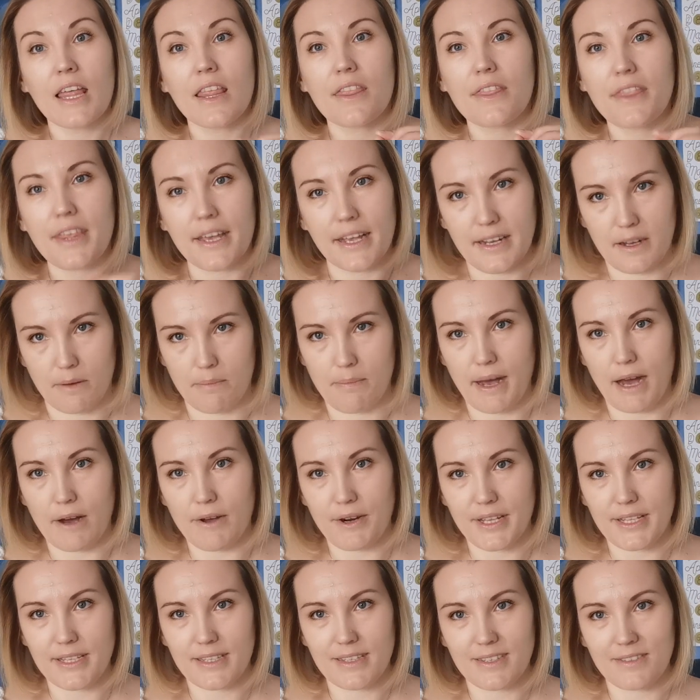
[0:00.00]
Think about
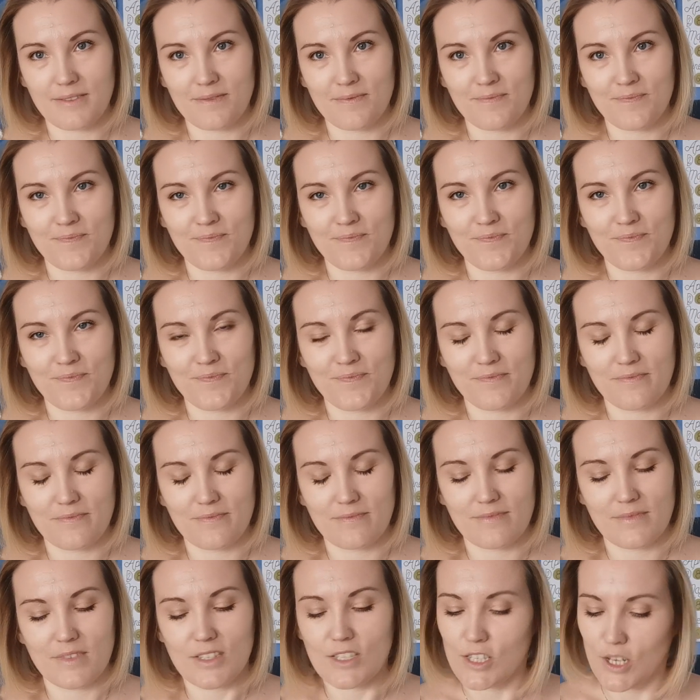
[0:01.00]
it.
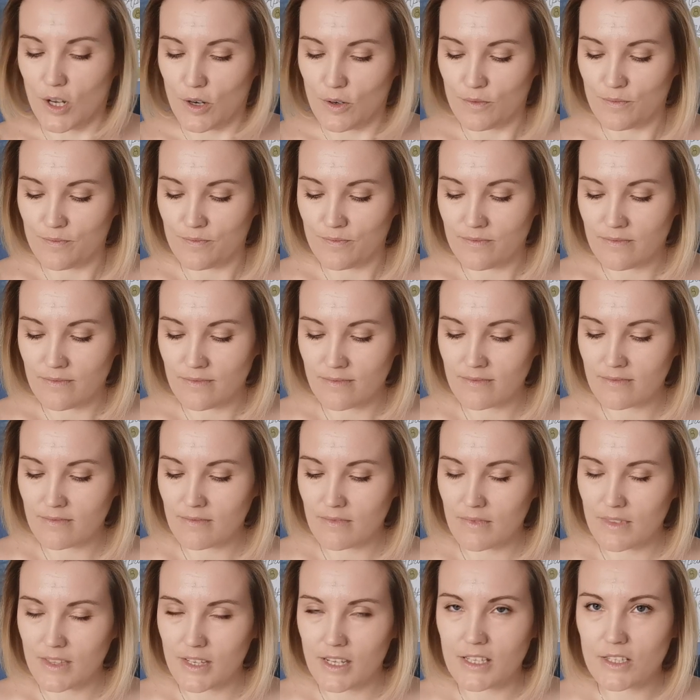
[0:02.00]
So,
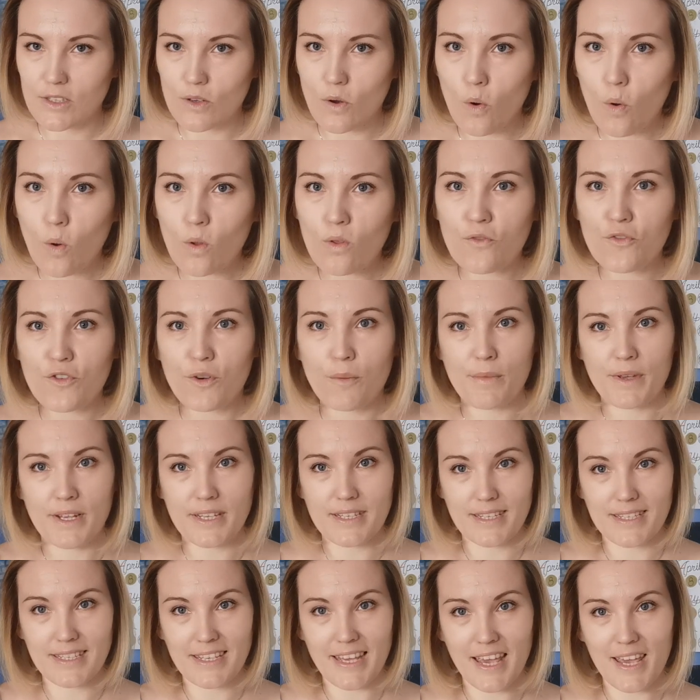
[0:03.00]
that's all from me
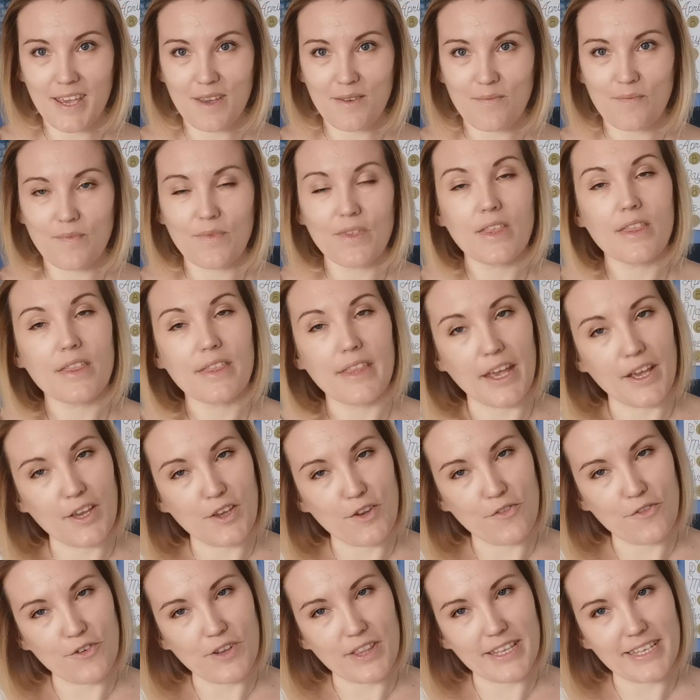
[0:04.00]
today. Thank
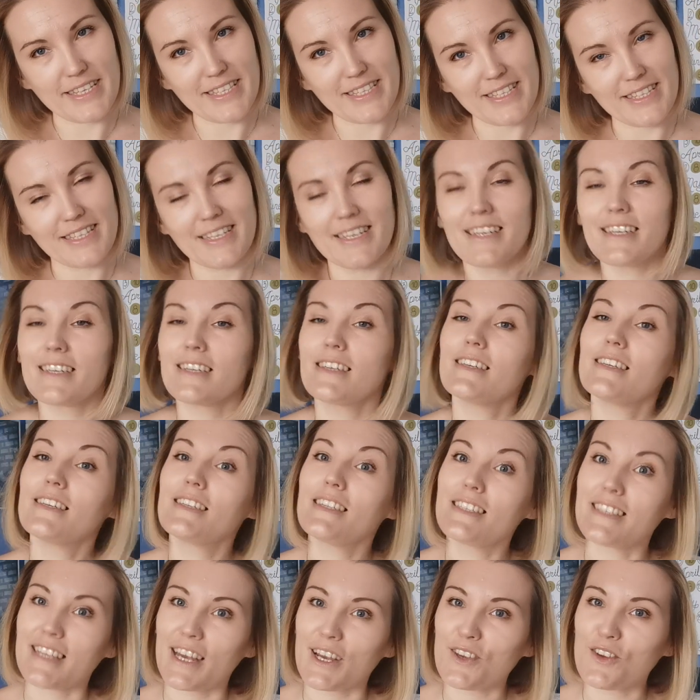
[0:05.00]
you for listening.
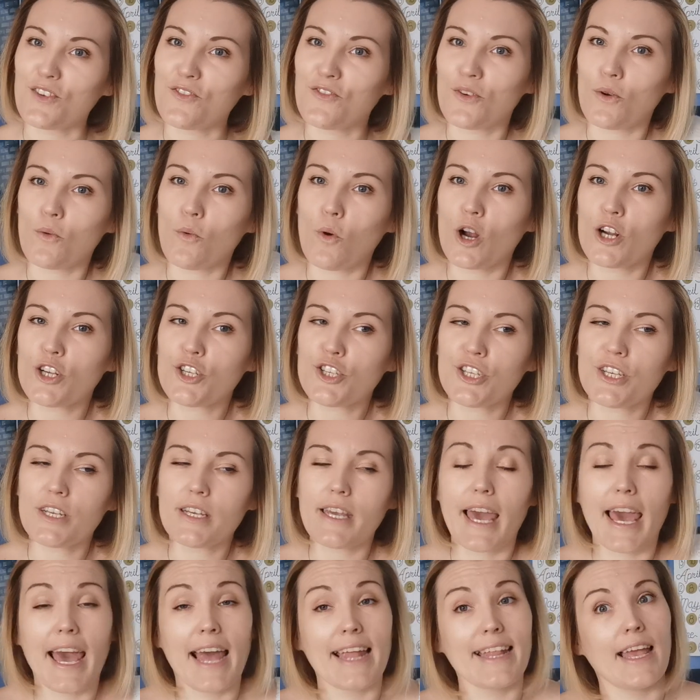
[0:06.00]
Thank you for
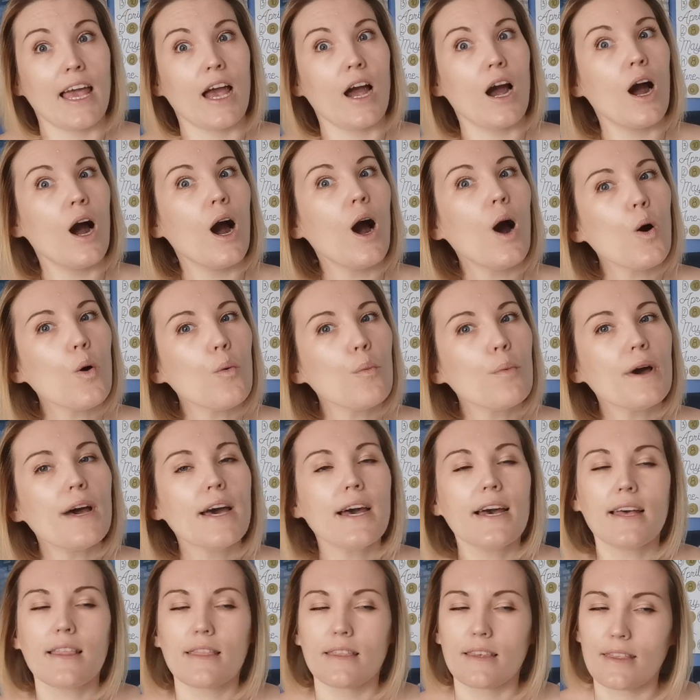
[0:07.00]
watching. And I hope
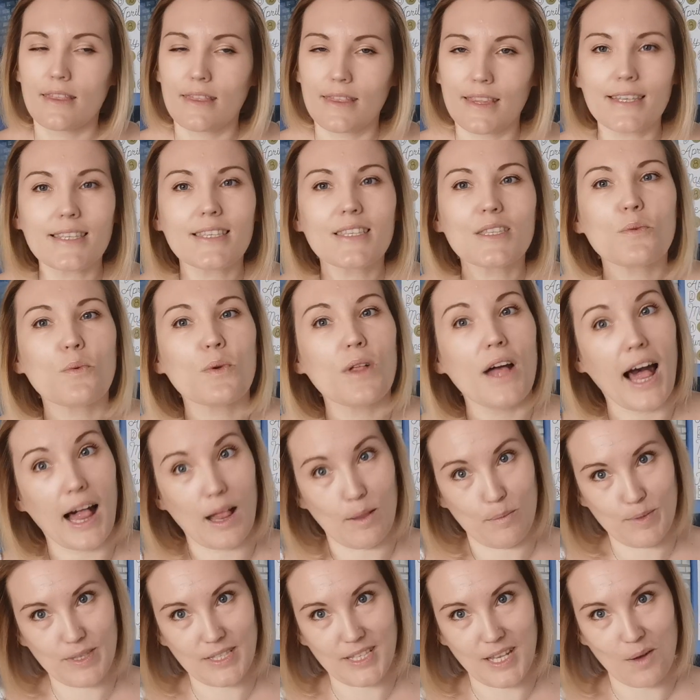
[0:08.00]
that this will
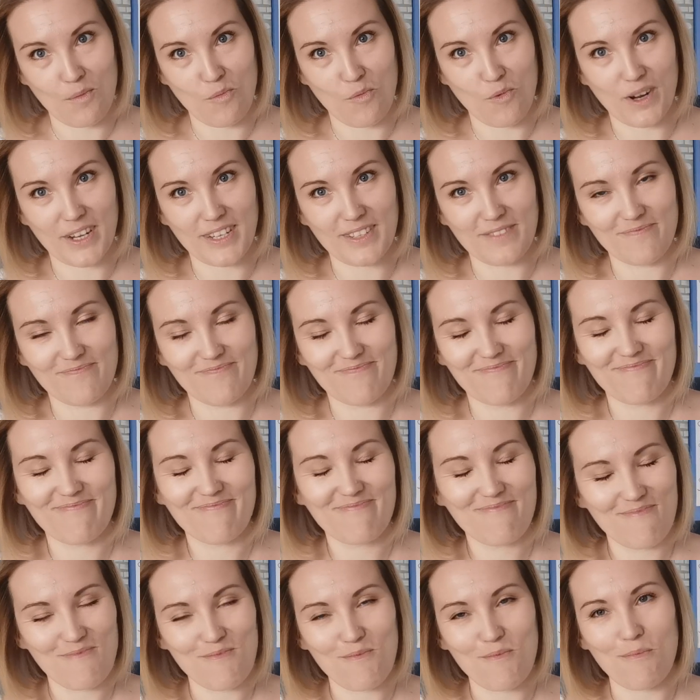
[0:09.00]
help someone.
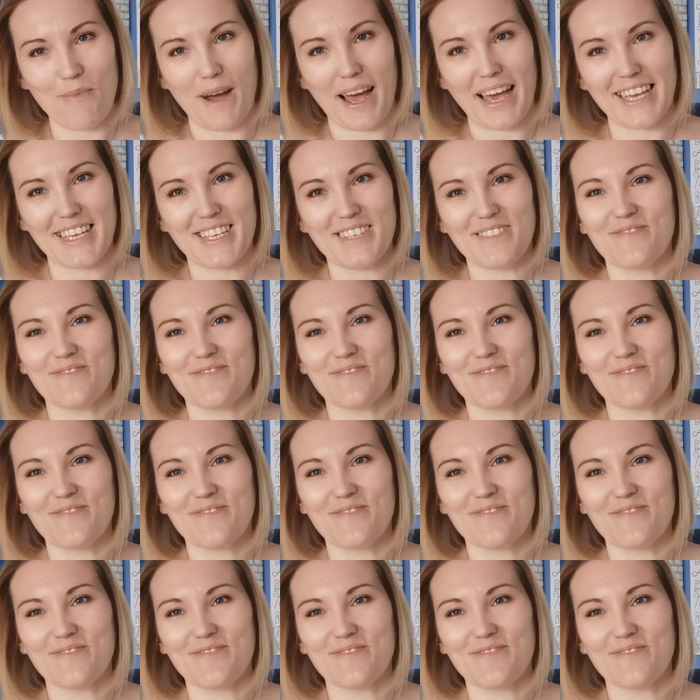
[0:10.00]
Bye.